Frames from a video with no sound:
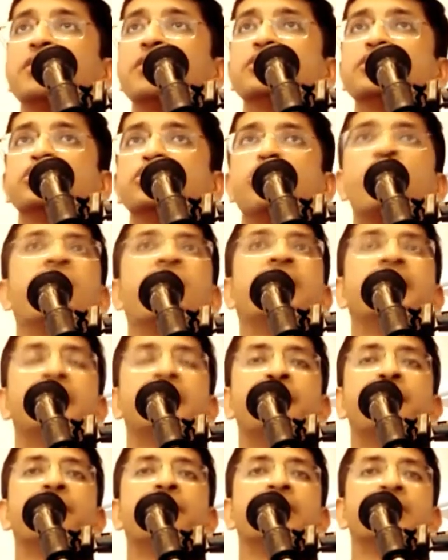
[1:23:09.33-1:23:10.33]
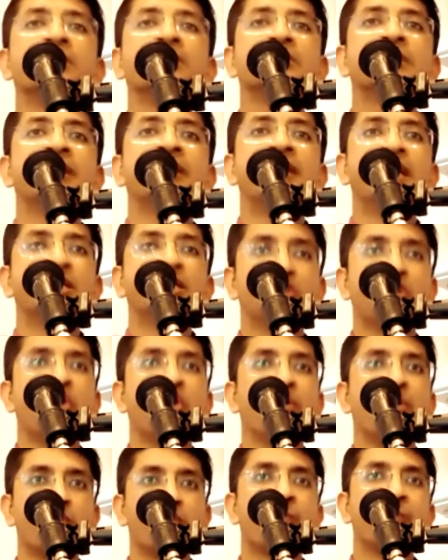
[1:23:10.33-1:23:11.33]
so many temples that he has
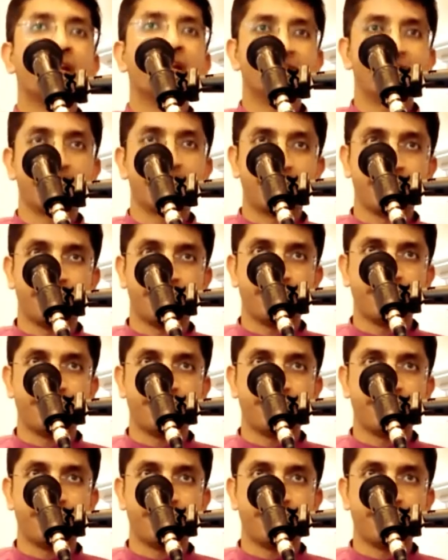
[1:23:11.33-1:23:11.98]
gone for preaching,